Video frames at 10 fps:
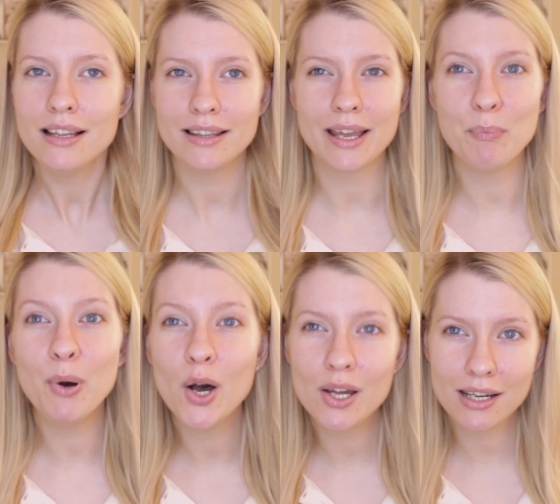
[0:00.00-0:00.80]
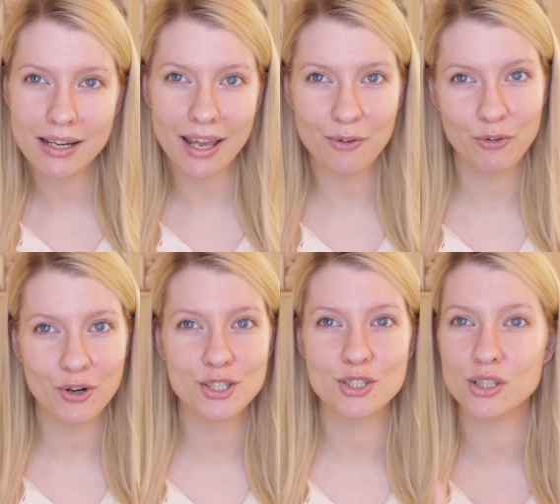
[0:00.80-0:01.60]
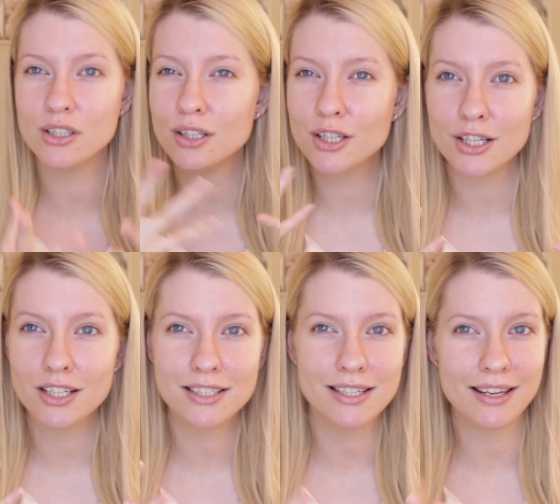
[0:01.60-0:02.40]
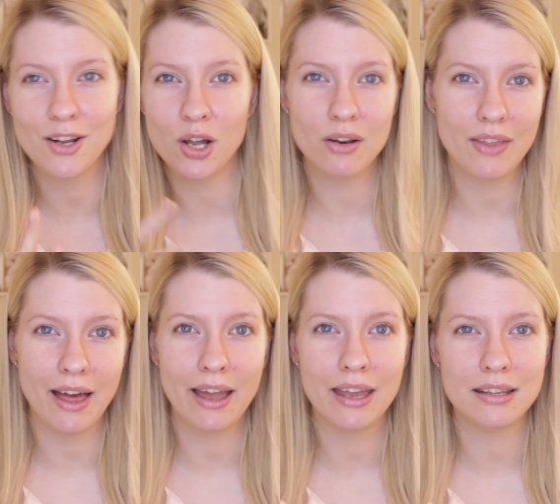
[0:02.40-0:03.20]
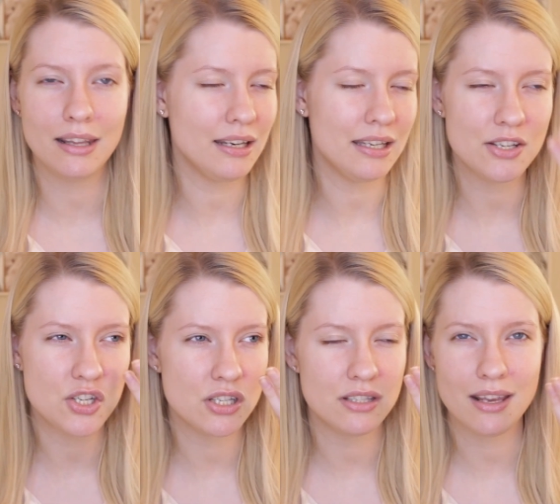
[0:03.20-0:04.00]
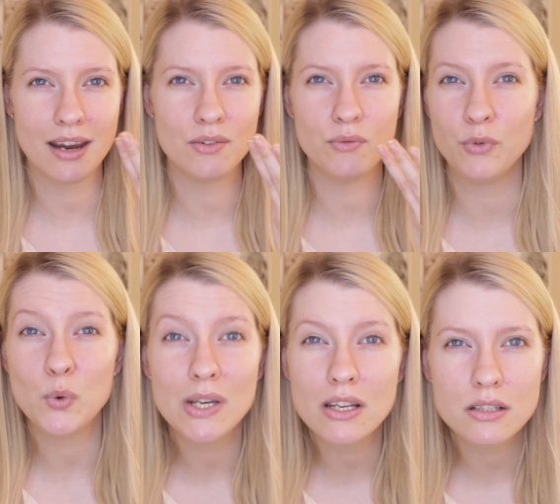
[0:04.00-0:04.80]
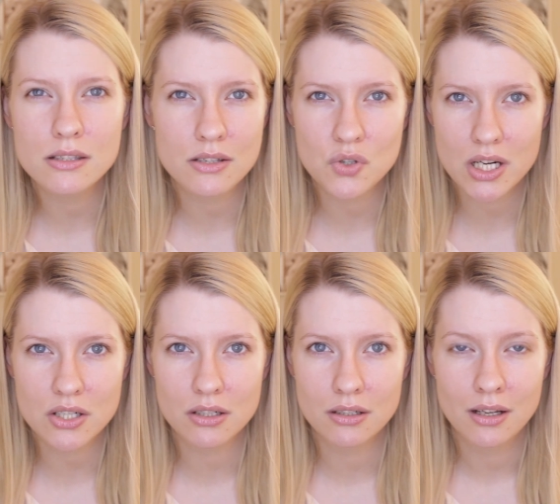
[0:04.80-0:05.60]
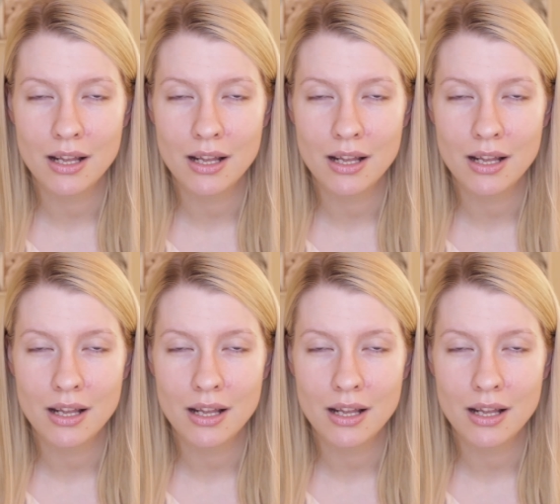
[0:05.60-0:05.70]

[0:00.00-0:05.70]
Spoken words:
like put in effort to look good and all of that, and then he's just there ruining the situation.